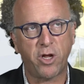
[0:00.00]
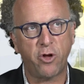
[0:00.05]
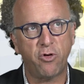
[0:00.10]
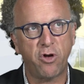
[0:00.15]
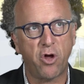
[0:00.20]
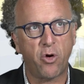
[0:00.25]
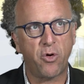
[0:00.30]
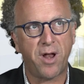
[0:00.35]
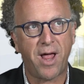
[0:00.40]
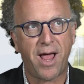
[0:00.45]
you
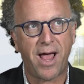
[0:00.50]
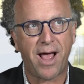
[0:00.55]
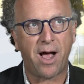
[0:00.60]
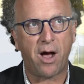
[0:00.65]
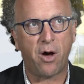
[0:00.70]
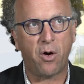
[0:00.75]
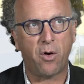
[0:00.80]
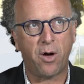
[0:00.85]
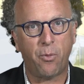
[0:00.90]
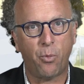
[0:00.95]
know
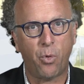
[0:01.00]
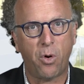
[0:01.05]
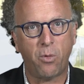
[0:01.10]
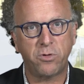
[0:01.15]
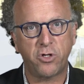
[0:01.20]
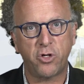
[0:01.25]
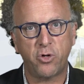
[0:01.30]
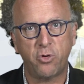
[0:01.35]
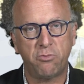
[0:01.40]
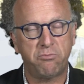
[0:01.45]
now, what
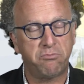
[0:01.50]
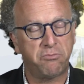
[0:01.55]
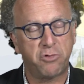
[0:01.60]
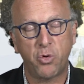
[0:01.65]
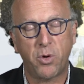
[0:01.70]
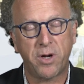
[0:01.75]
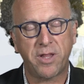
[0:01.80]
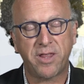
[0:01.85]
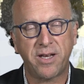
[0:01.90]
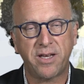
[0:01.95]
would you
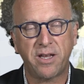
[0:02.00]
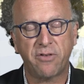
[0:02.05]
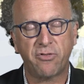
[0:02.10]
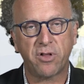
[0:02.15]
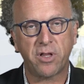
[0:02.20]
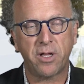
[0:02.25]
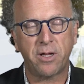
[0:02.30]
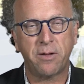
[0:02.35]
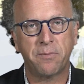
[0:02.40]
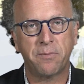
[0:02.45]
do anything differently?